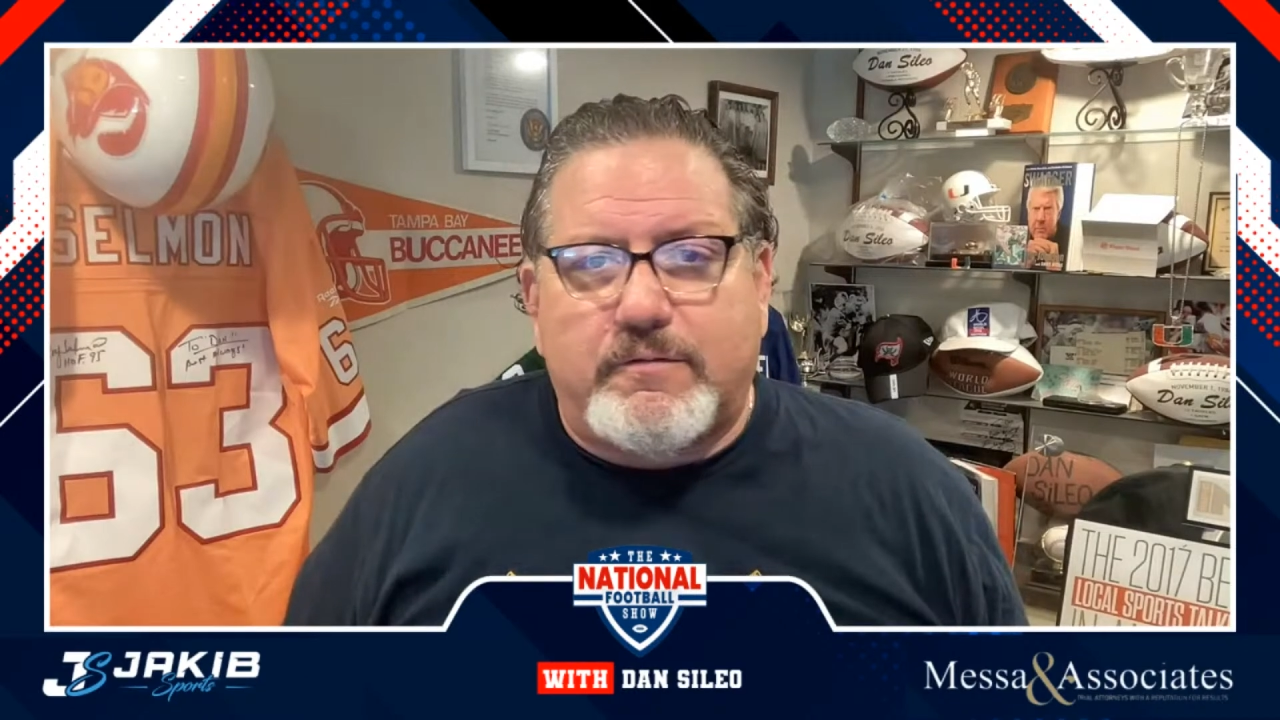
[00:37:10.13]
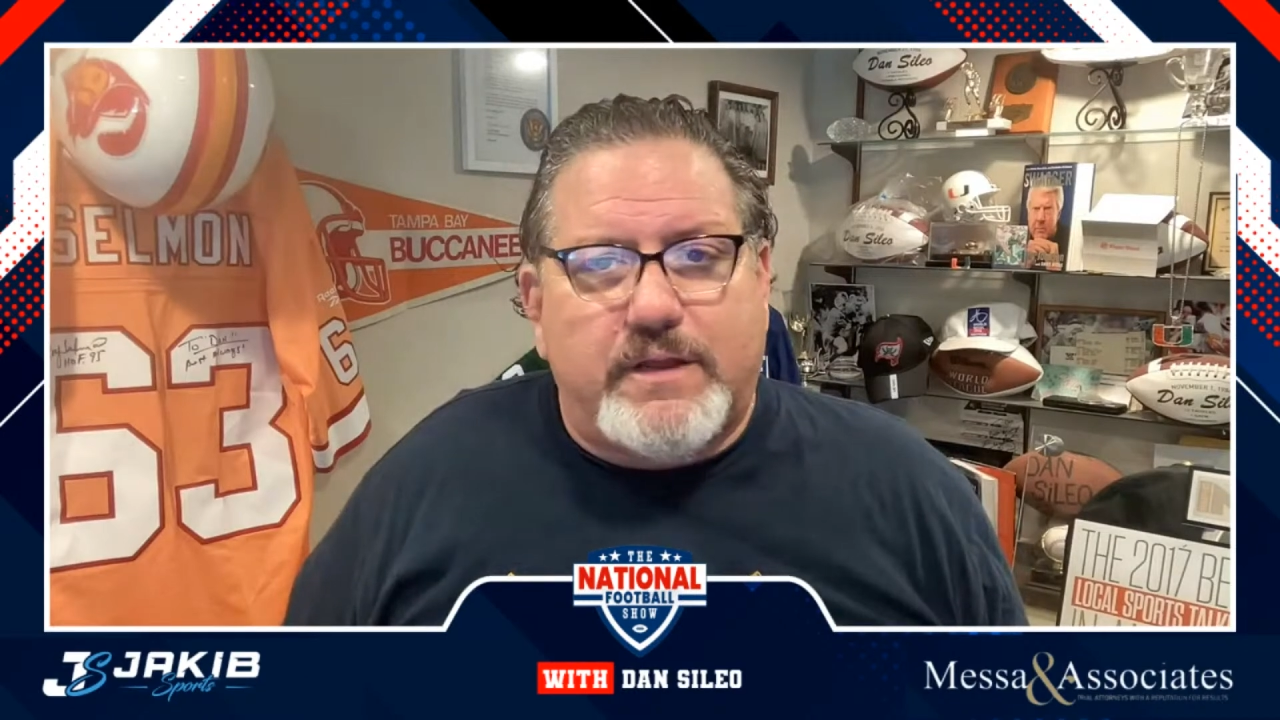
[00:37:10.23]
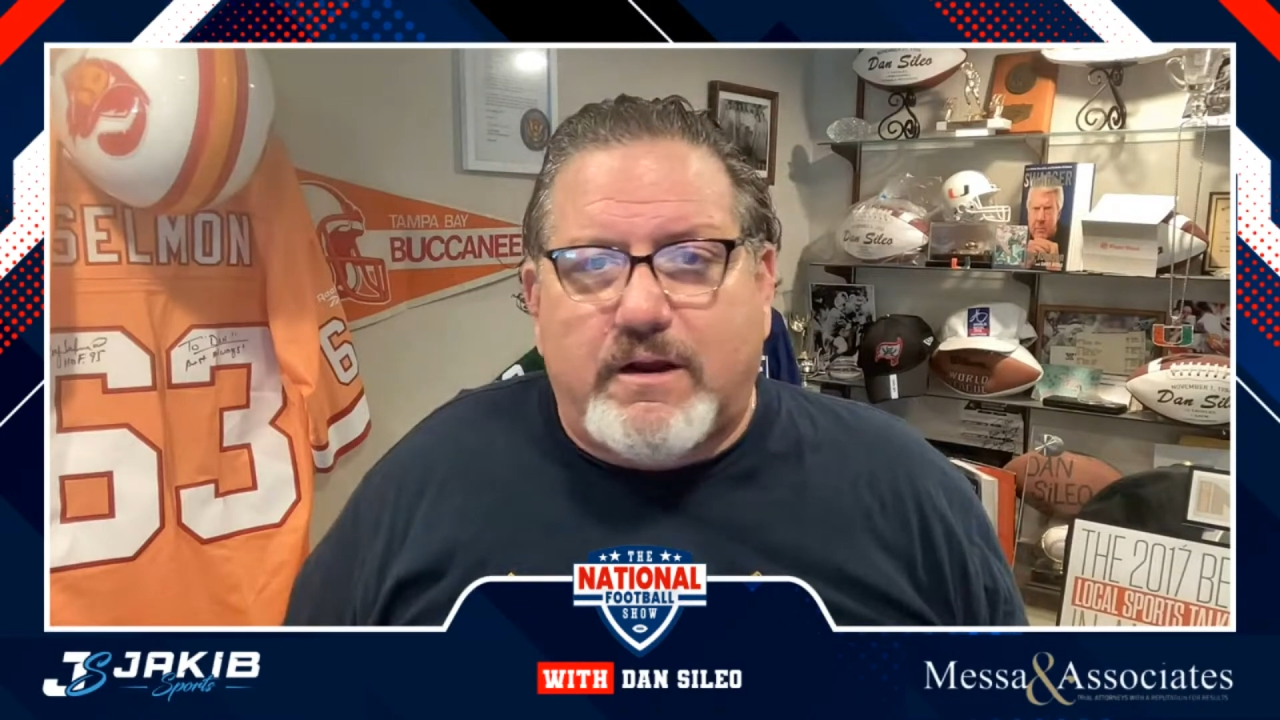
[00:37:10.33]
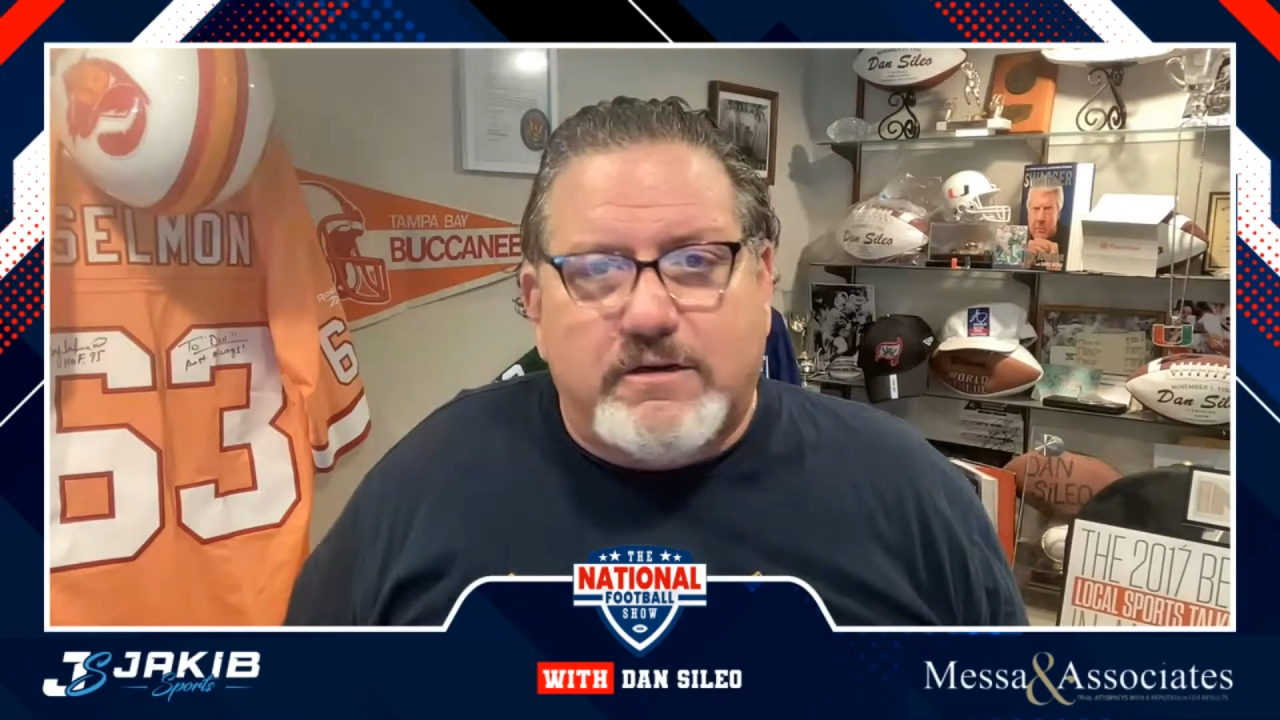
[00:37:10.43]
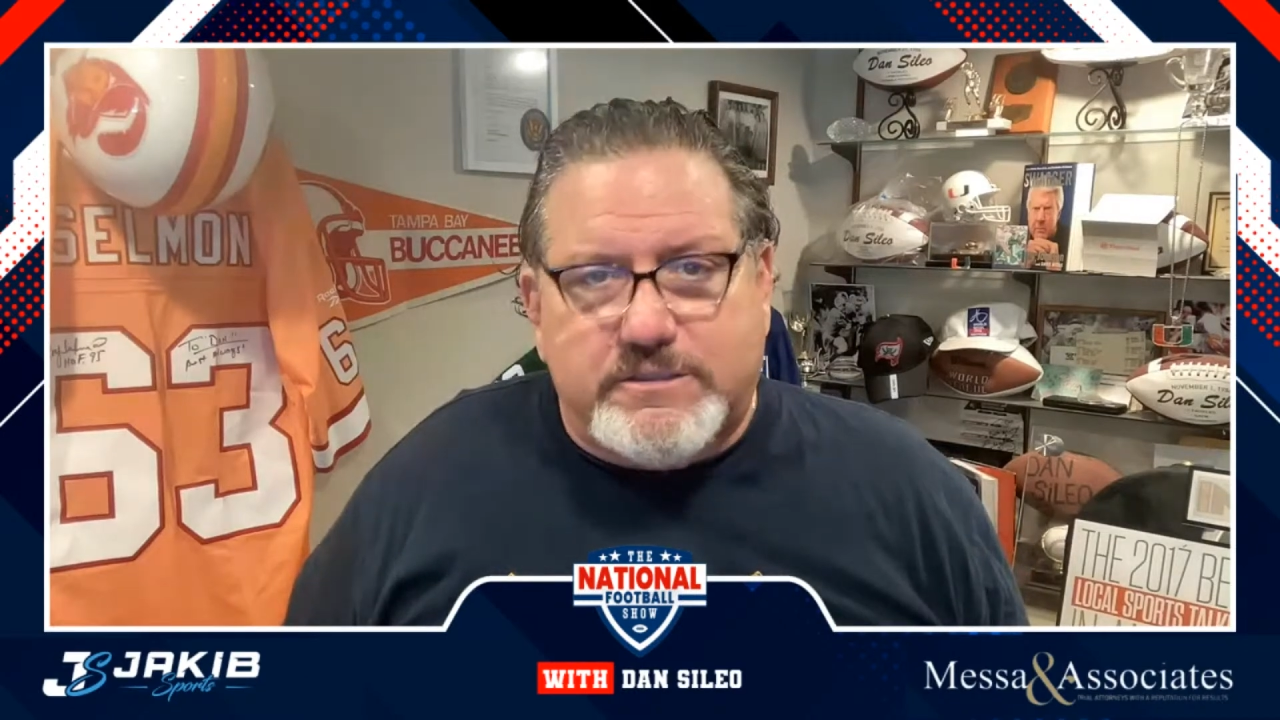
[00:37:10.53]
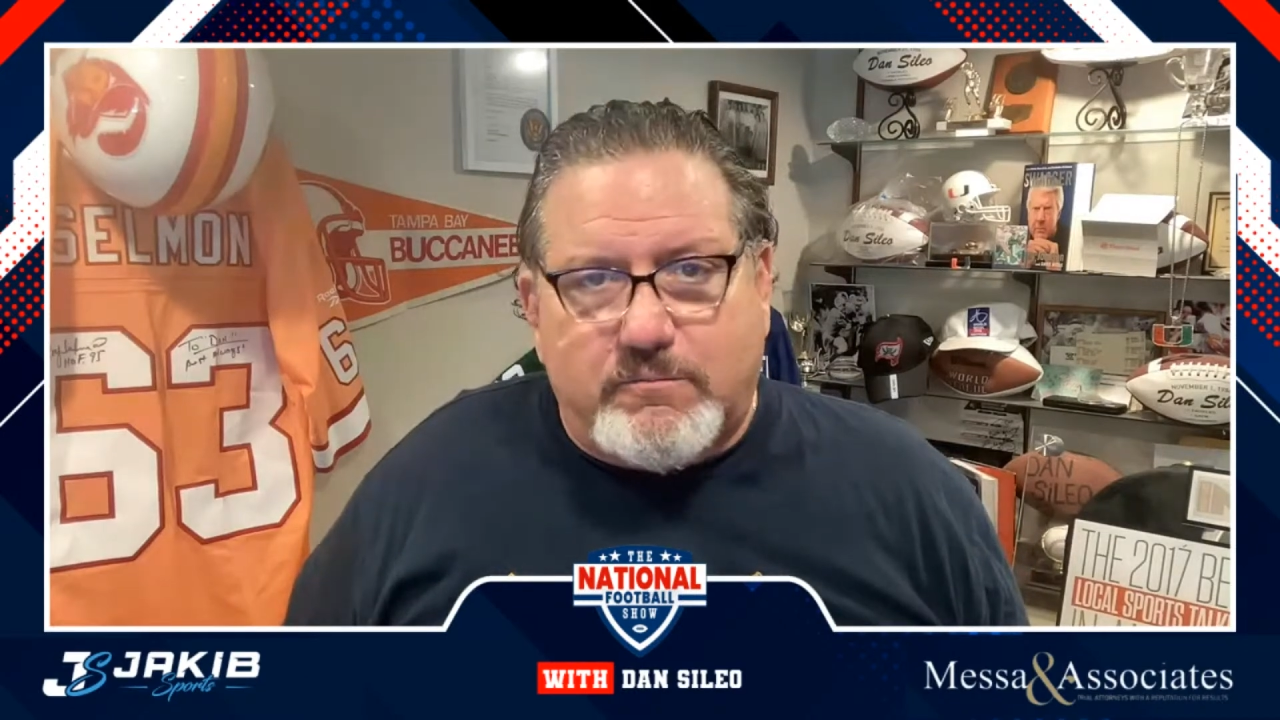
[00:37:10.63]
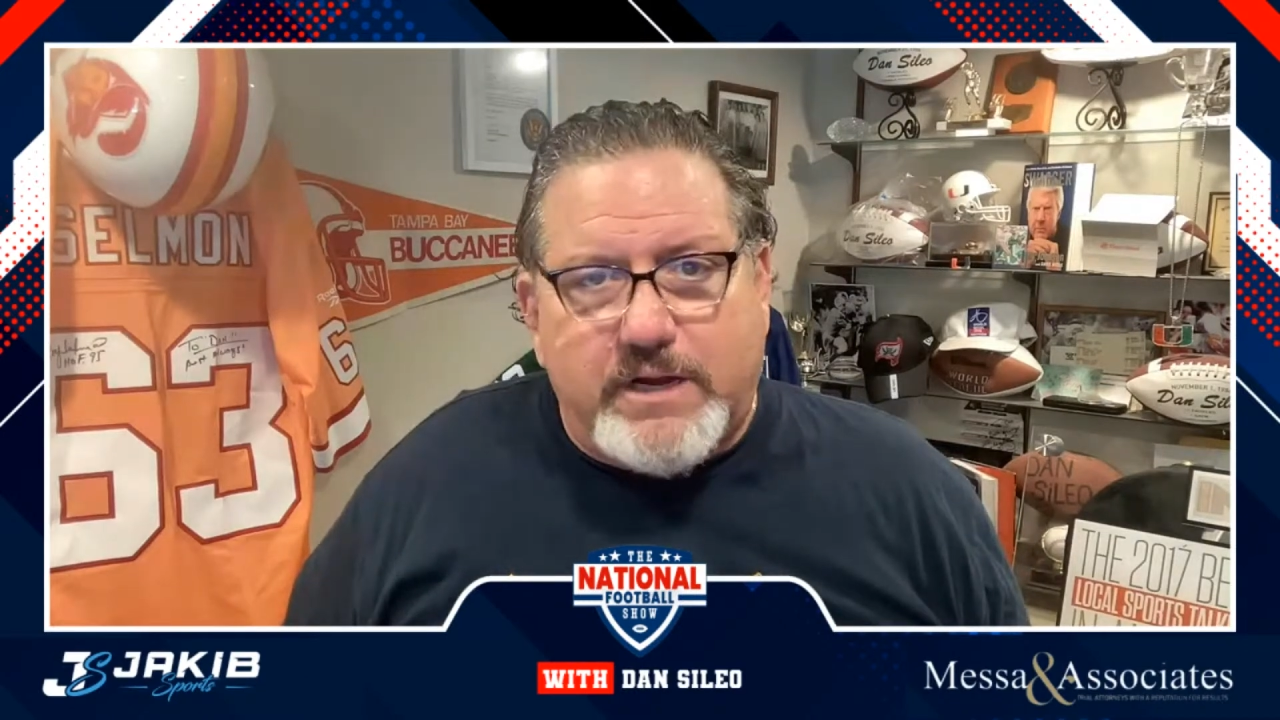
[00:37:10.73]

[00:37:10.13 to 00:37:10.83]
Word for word: than Carson